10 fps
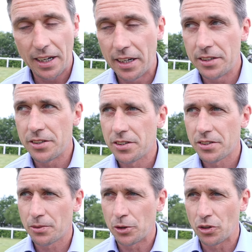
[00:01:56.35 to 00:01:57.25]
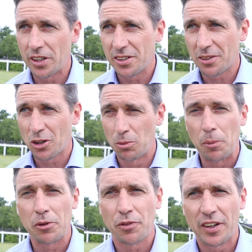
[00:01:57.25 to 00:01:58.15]
and we tried to come
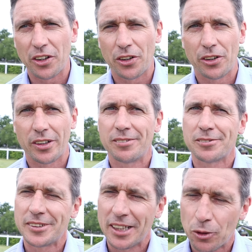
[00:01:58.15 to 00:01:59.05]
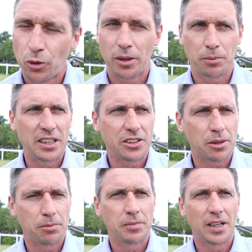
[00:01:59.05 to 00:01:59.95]
up with a figure and didn't quite meet
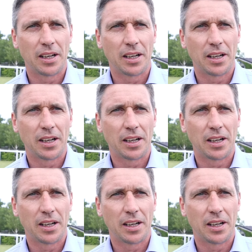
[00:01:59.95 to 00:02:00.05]
them.